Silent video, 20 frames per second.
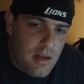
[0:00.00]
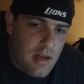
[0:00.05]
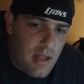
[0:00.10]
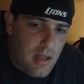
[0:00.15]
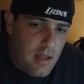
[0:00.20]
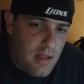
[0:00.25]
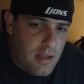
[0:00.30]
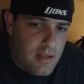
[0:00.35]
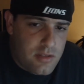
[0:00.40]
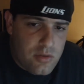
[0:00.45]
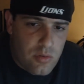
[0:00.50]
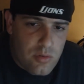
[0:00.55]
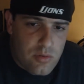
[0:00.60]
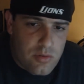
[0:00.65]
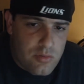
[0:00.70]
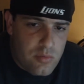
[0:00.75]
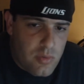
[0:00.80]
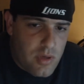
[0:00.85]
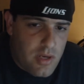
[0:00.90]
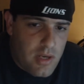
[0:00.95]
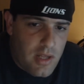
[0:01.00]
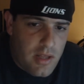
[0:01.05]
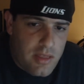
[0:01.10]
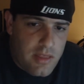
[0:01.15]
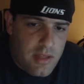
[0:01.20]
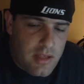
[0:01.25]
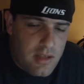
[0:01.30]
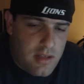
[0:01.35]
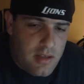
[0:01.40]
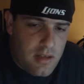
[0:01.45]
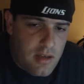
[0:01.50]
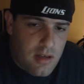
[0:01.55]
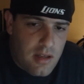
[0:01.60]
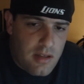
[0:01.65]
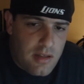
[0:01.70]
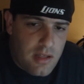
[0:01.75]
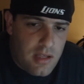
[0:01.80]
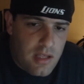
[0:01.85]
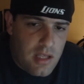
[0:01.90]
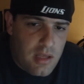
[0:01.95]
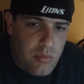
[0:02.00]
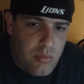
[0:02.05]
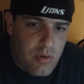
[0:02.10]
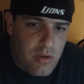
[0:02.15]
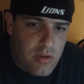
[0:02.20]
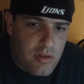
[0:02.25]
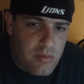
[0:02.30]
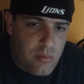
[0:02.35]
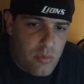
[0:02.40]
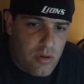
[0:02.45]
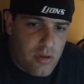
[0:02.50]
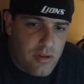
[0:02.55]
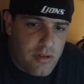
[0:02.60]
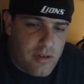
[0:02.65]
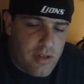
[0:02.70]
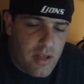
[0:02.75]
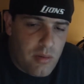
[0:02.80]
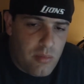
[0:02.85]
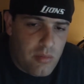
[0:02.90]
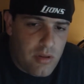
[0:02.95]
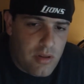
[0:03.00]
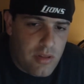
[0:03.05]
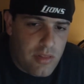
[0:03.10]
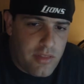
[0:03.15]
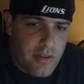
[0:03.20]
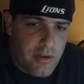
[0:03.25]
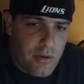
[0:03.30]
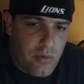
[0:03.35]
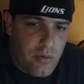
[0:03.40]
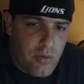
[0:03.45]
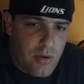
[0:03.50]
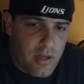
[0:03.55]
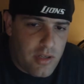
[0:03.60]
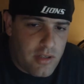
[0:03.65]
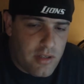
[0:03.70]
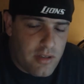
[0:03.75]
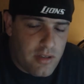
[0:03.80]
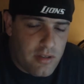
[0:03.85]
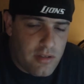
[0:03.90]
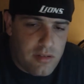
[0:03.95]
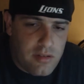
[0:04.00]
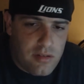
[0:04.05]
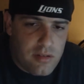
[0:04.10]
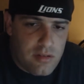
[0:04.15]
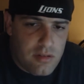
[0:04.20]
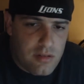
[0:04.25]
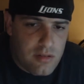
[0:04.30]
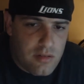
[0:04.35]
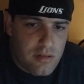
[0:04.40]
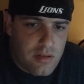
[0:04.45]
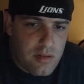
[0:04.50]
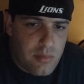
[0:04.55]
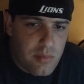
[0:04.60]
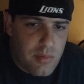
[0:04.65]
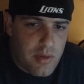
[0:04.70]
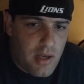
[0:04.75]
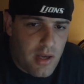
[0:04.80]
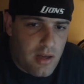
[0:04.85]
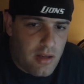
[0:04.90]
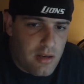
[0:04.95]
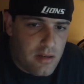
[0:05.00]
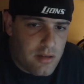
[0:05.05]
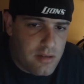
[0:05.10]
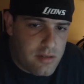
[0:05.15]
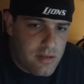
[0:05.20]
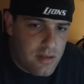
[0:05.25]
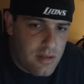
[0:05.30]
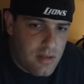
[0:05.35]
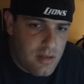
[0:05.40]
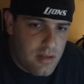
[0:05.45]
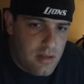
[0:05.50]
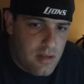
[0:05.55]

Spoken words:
I like George Wynn. I think he brings more to the table than Theo Riddick does, to be honest.